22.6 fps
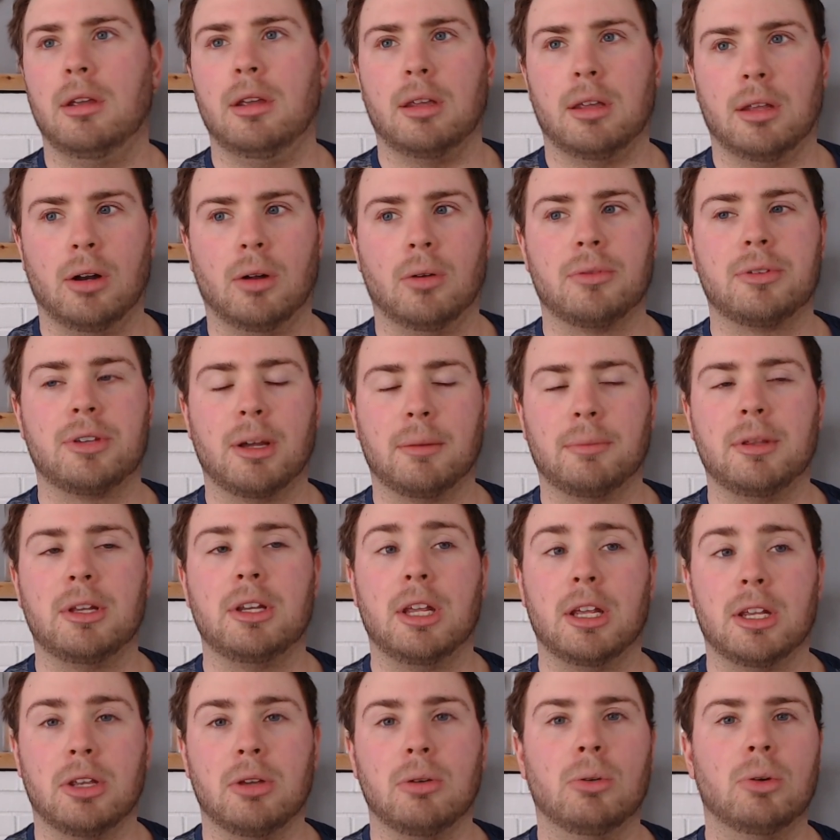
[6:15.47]
You know, something
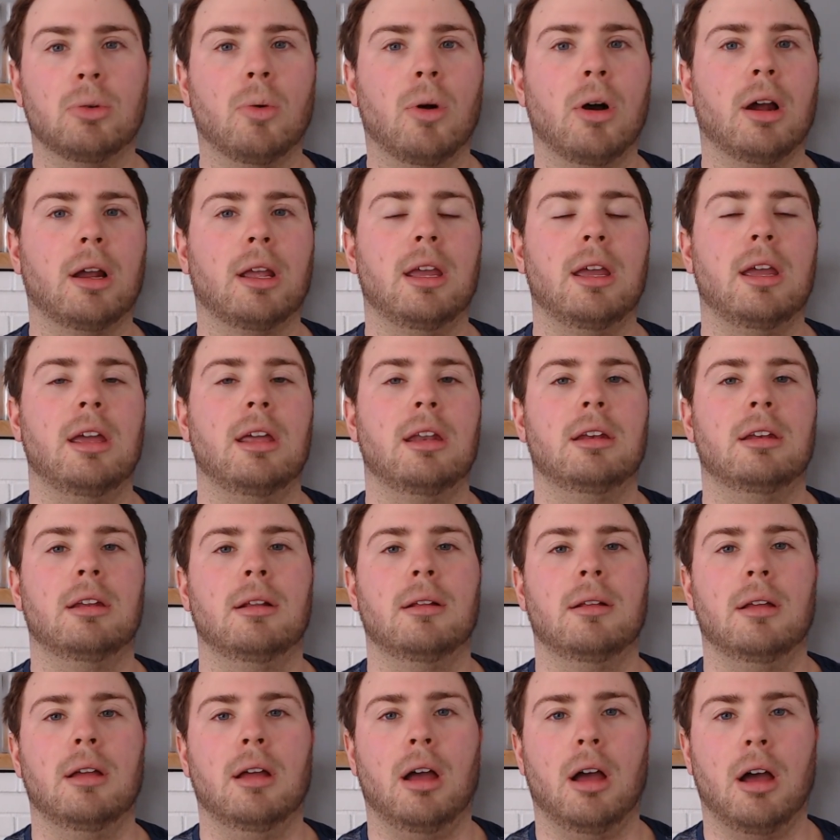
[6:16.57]
that you would walk in,
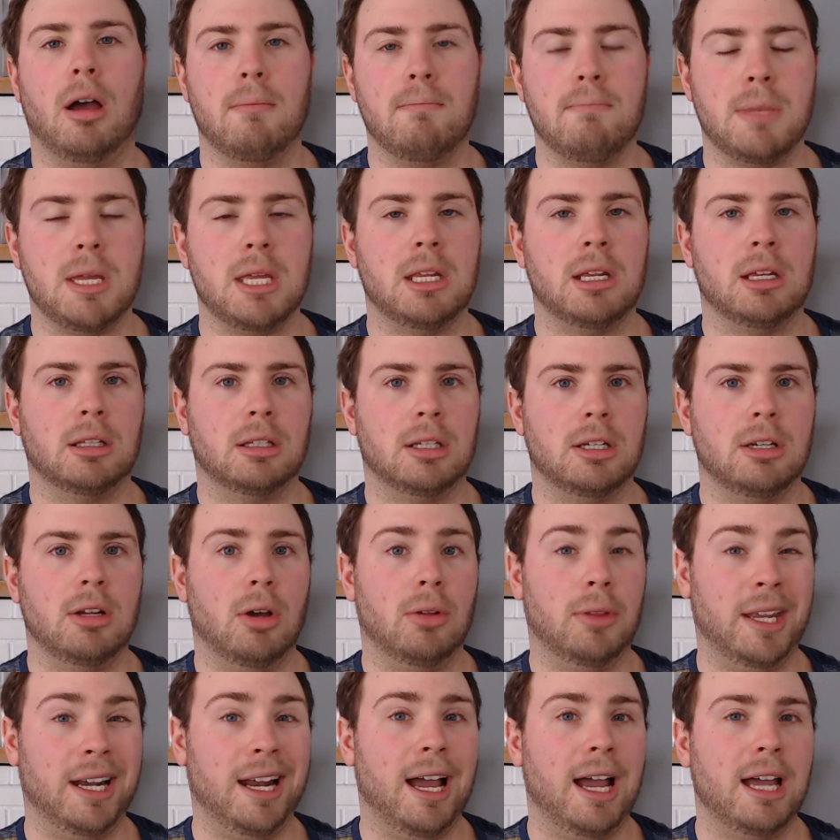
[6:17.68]
immediately
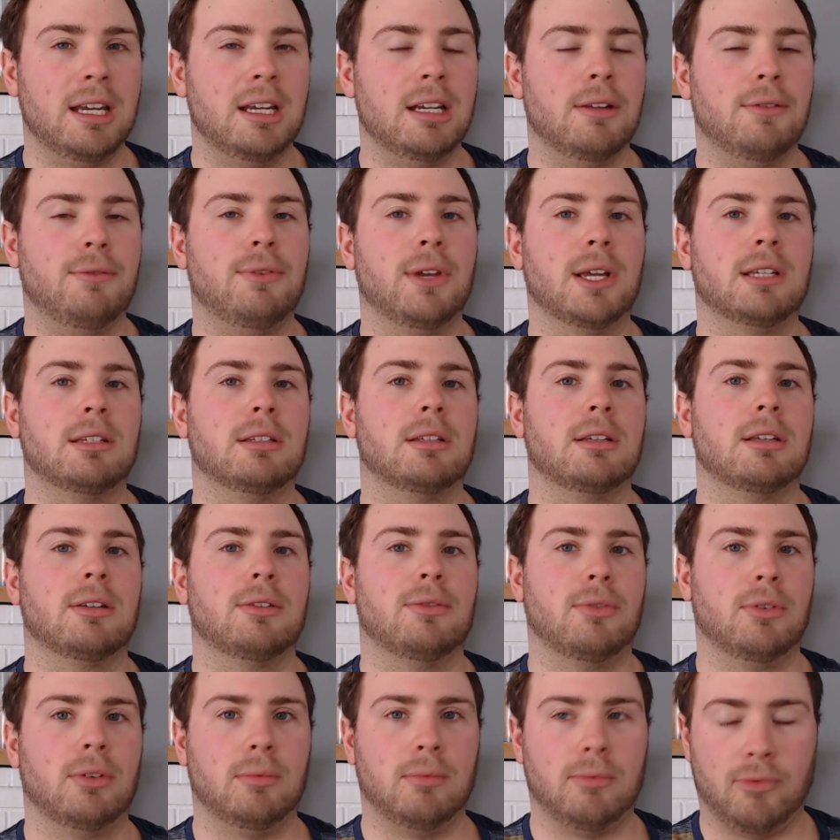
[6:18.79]
know that I need to fix this
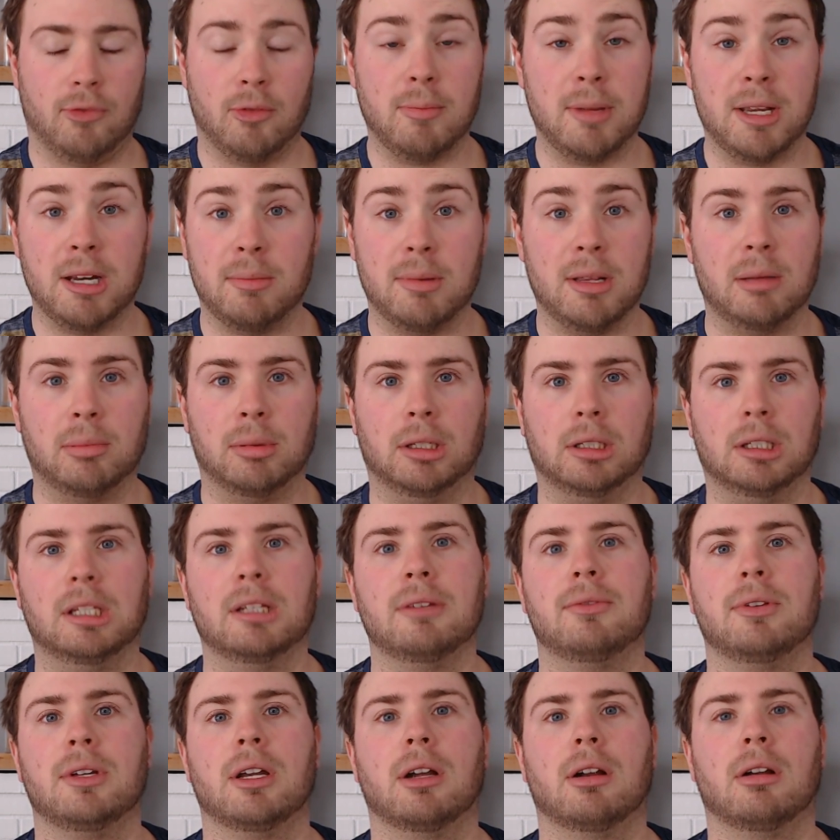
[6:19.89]
for me to be able to
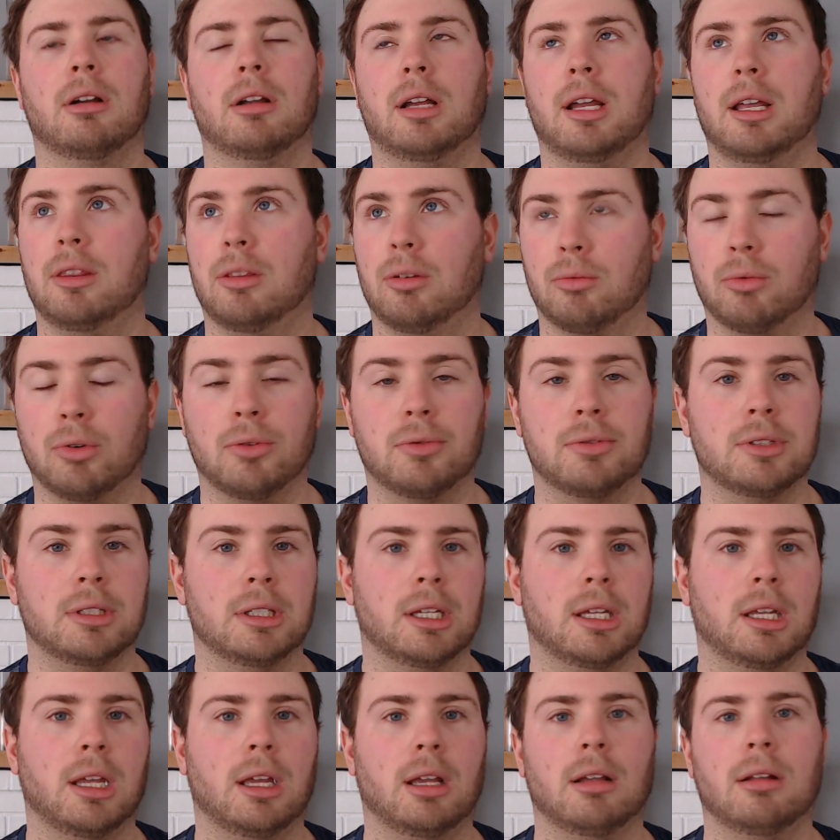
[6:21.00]
live here. Again, the roof's
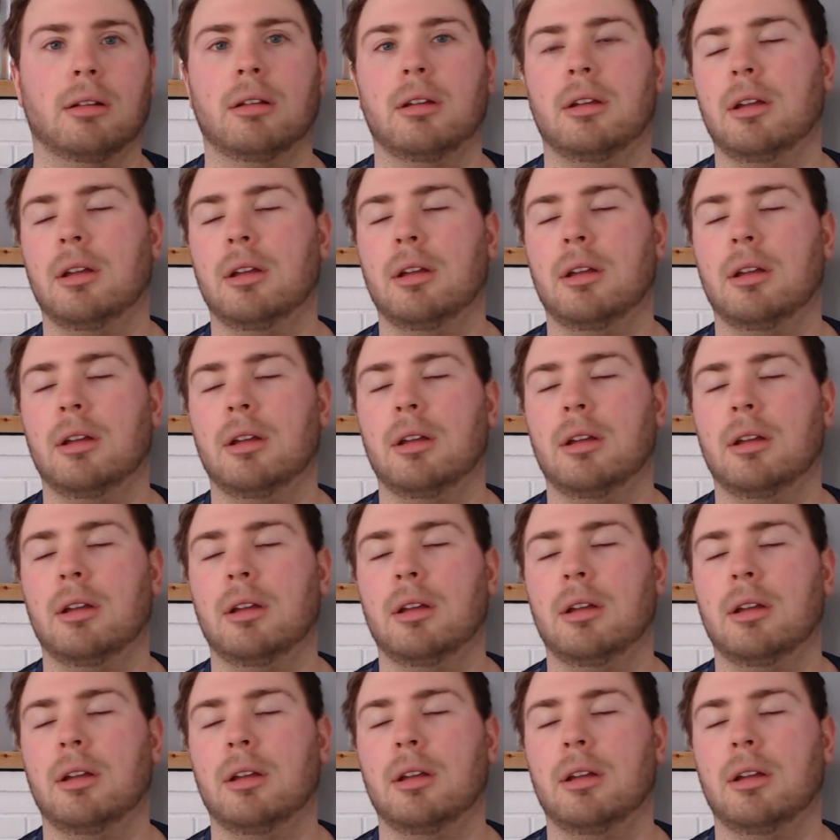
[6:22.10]
leaking.